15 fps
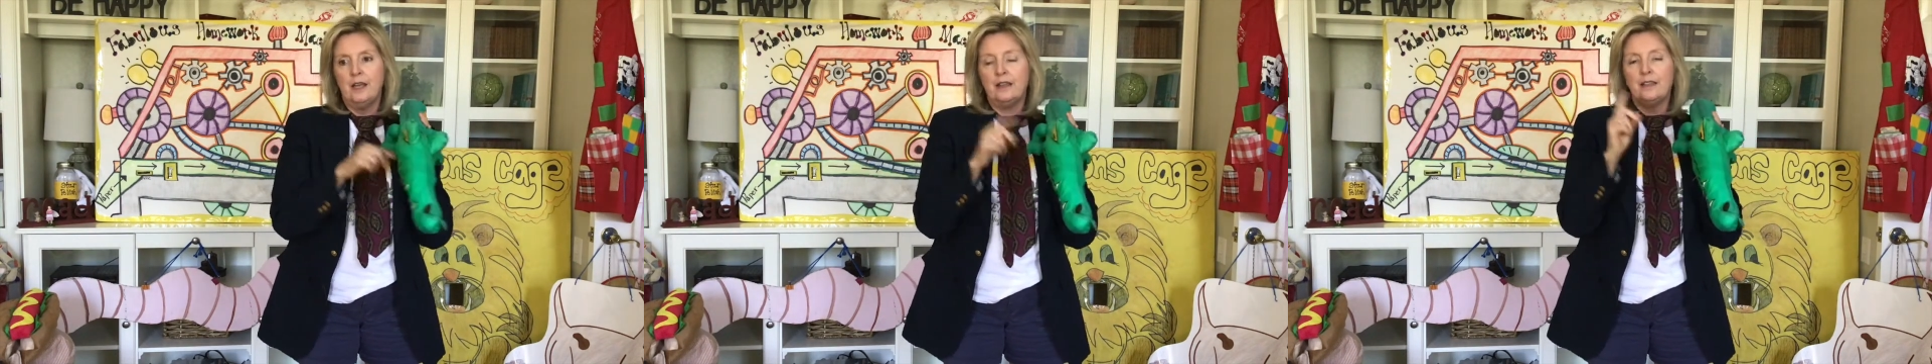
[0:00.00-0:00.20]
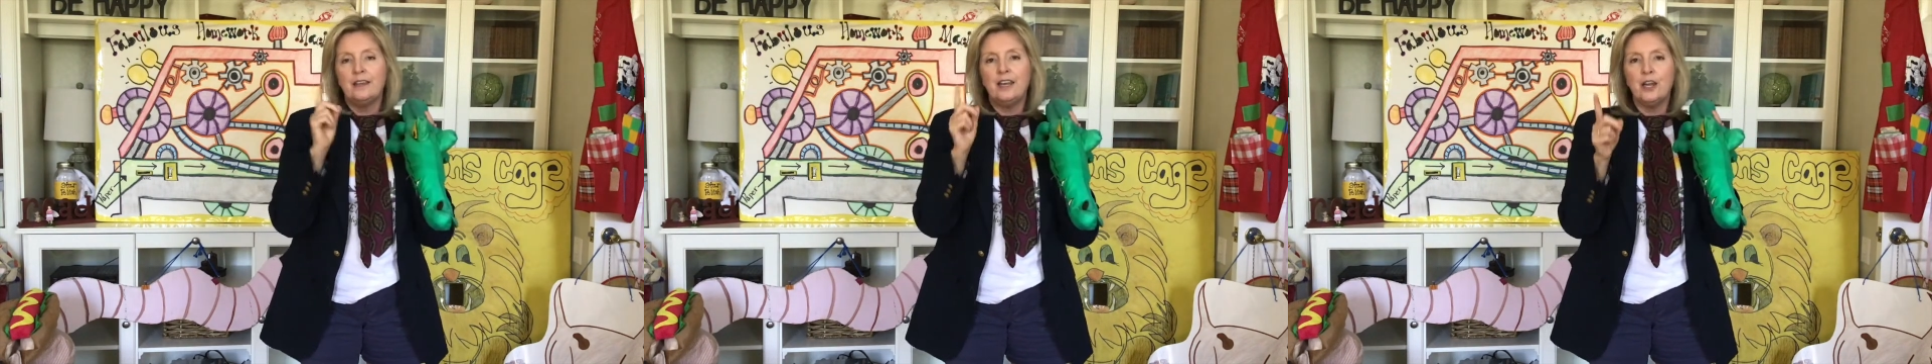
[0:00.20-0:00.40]

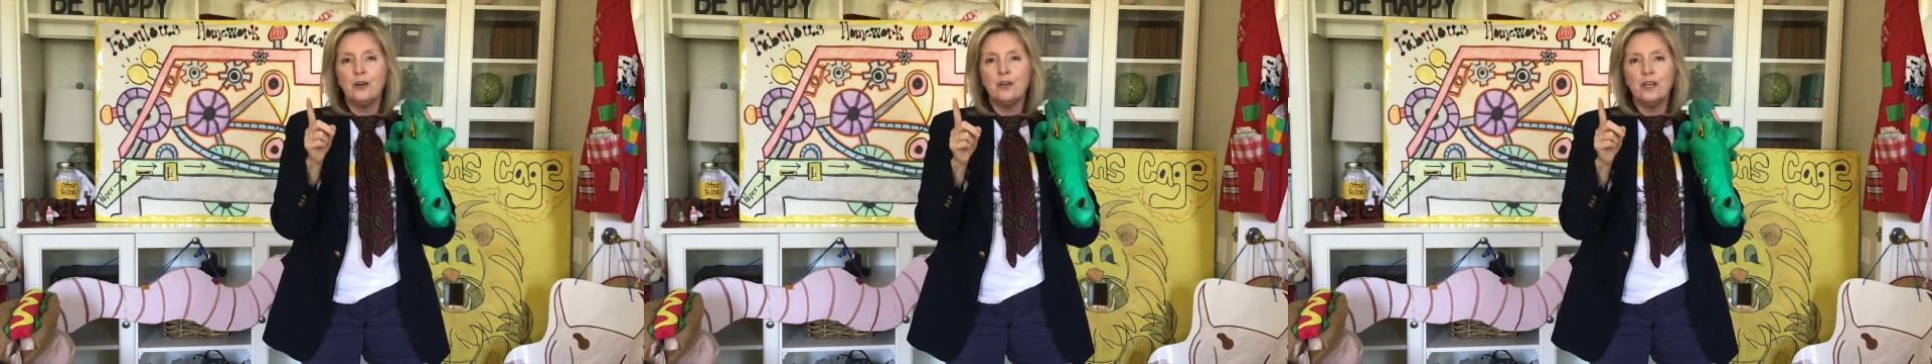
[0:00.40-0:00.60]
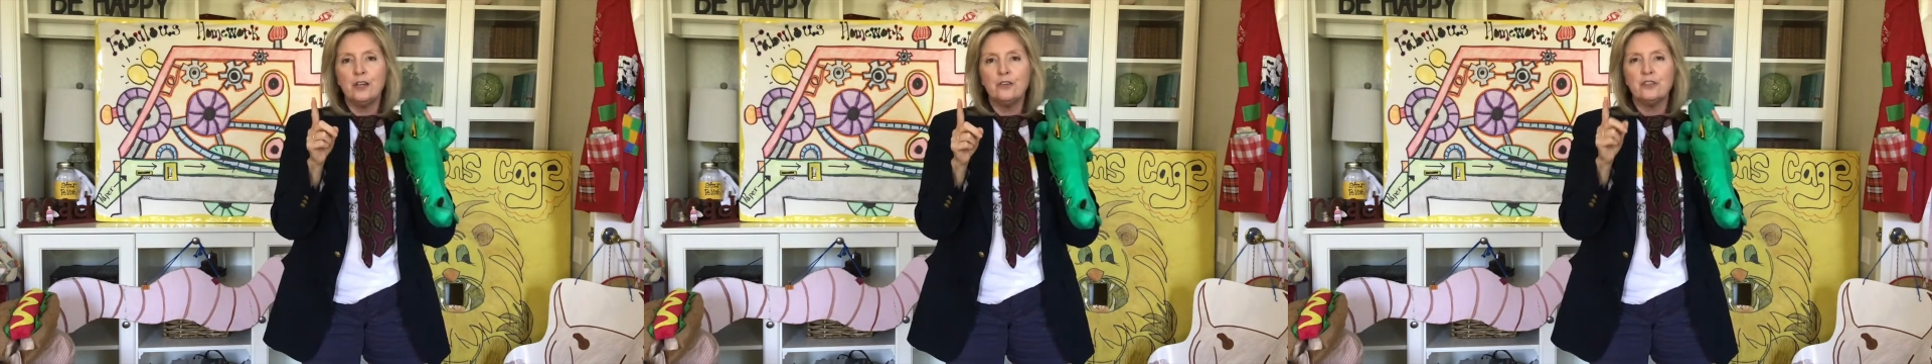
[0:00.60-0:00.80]
The
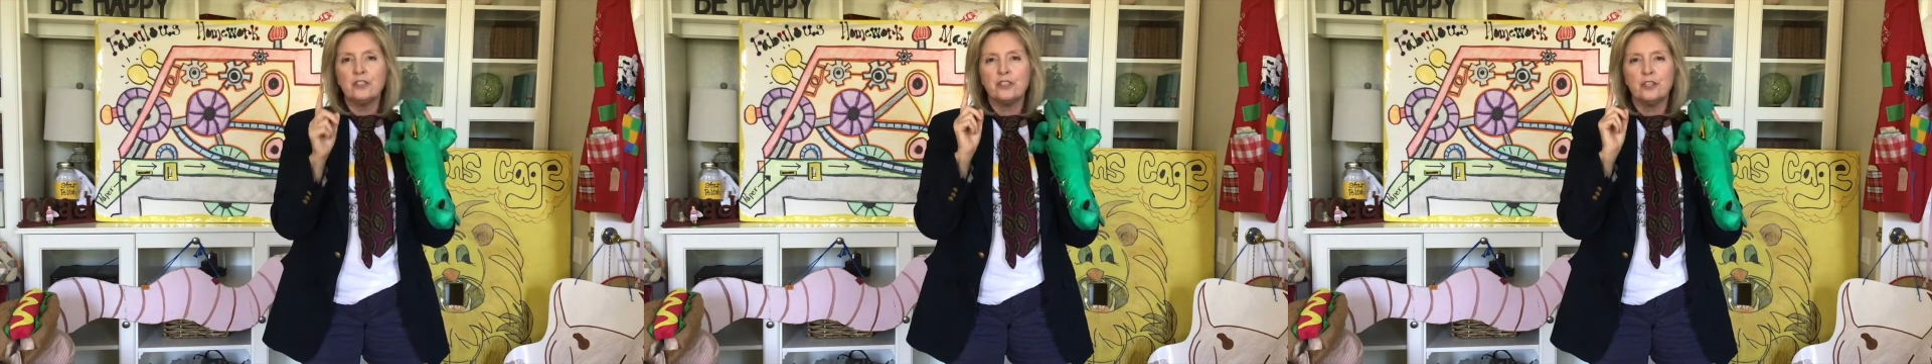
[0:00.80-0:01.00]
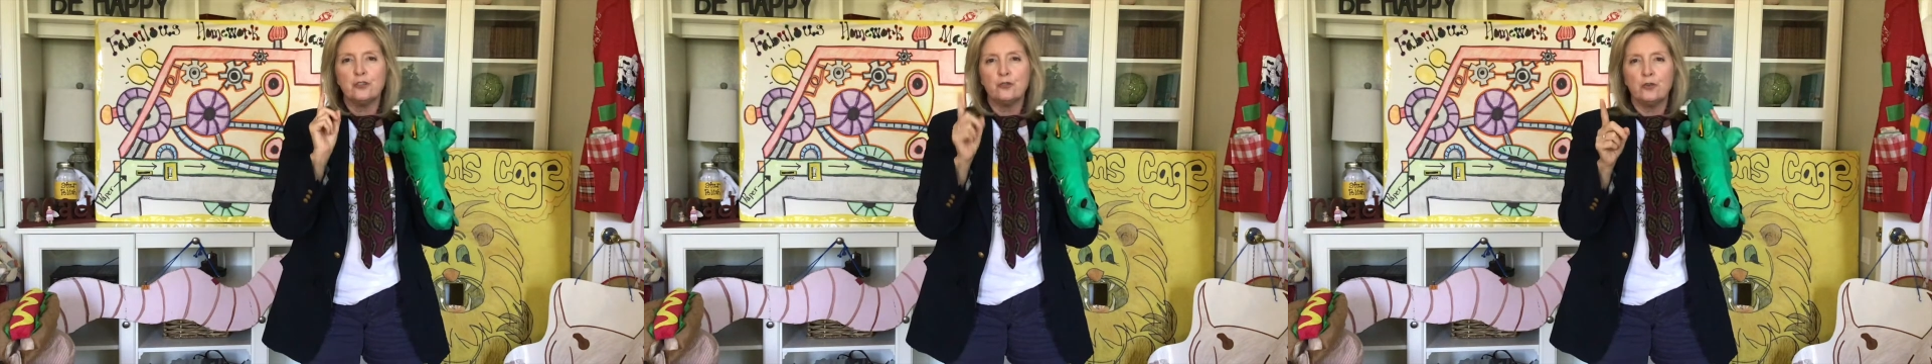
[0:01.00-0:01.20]
narrator's
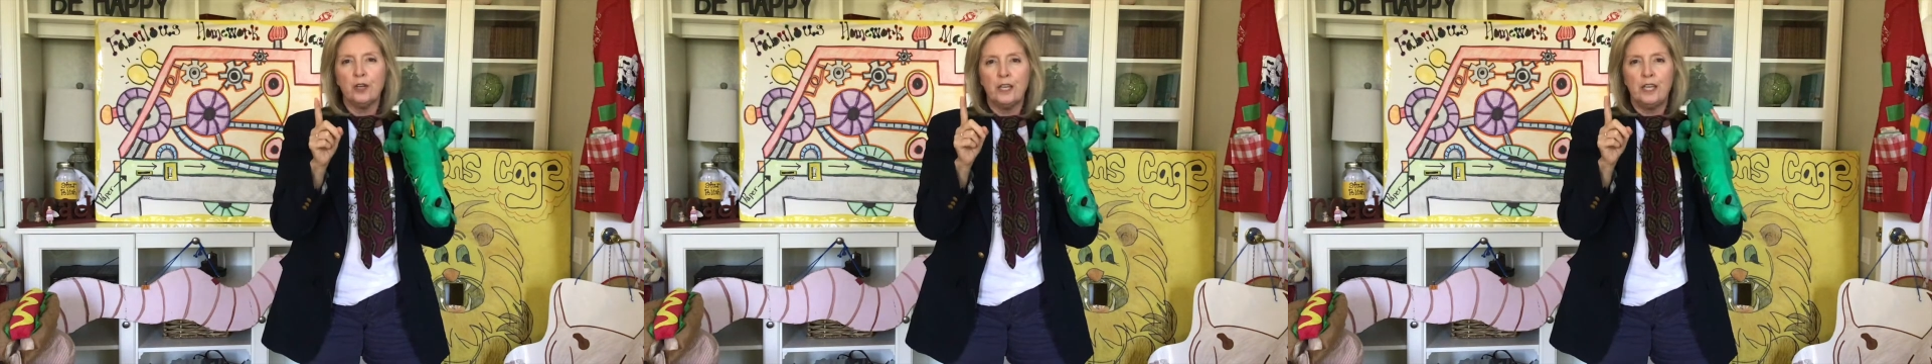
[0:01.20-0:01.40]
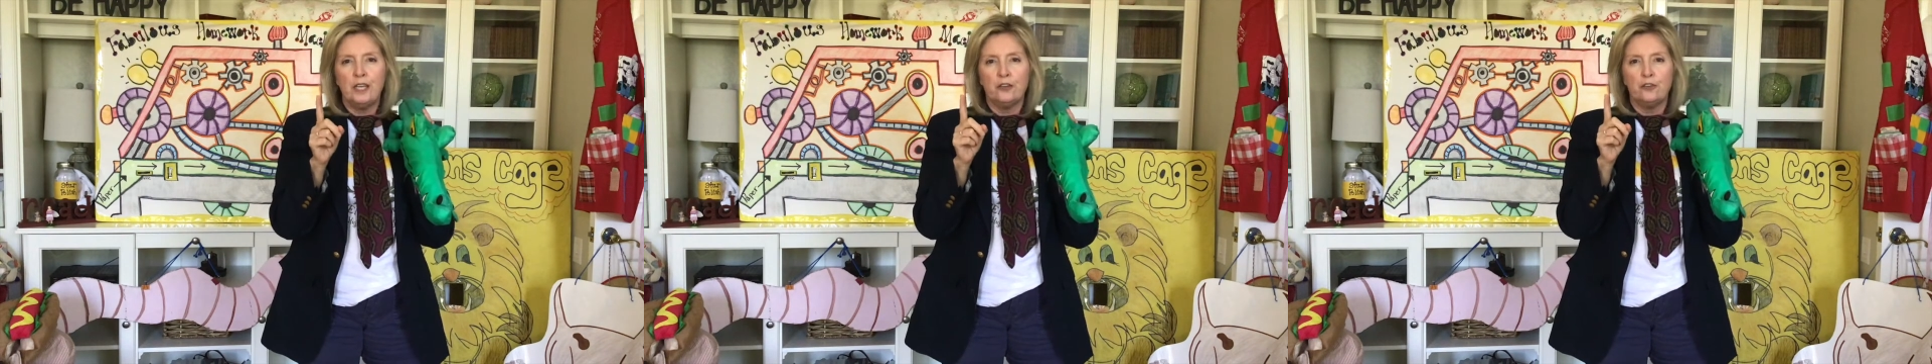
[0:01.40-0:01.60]
the
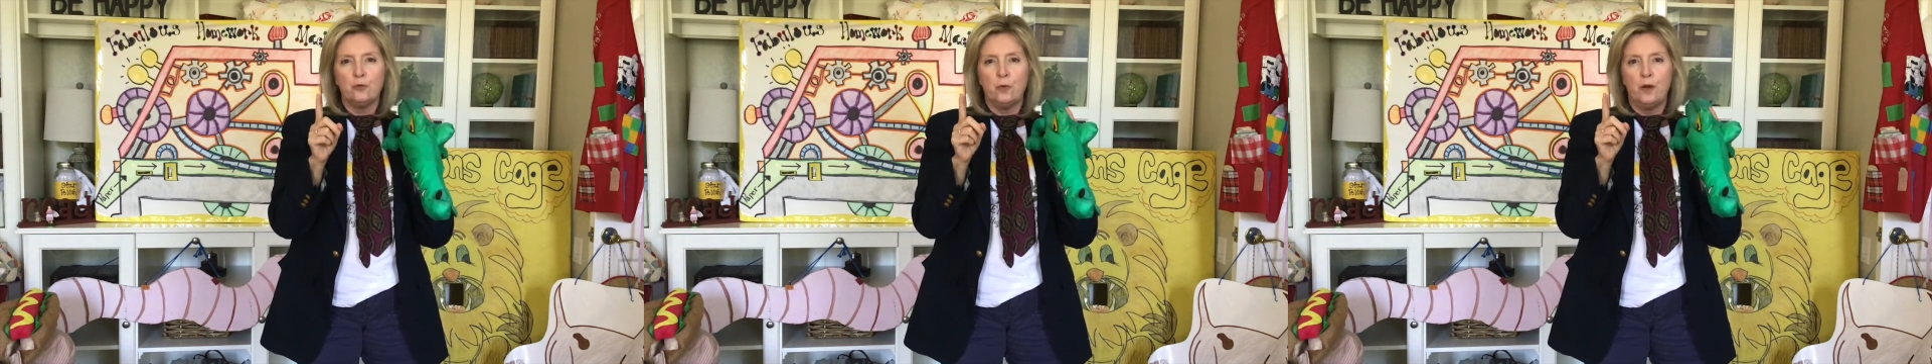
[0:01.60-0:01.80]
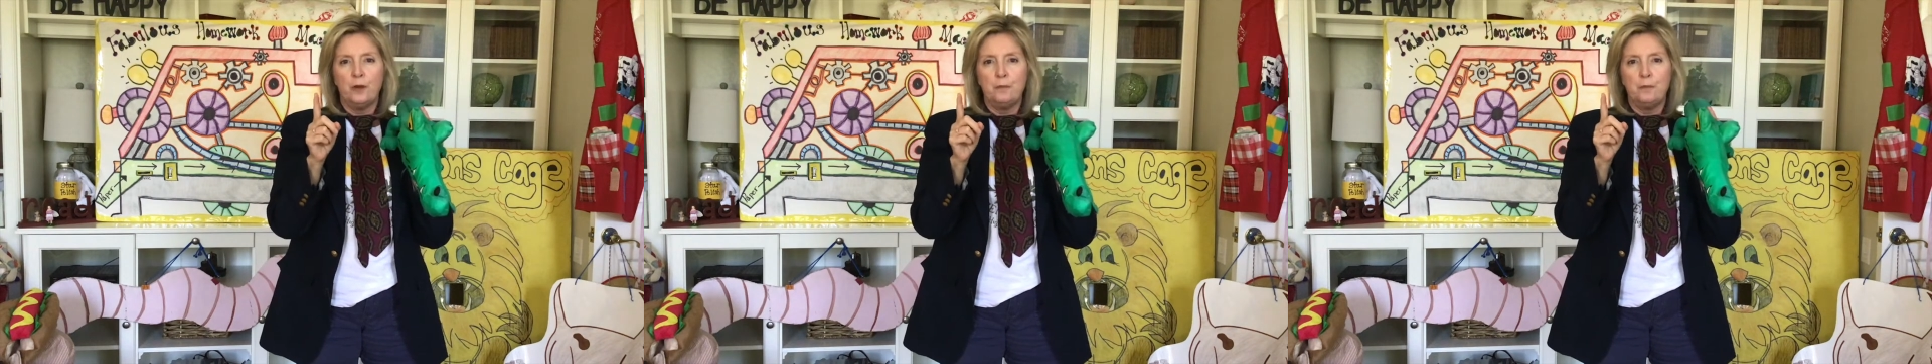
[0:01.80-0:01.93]
trickiest one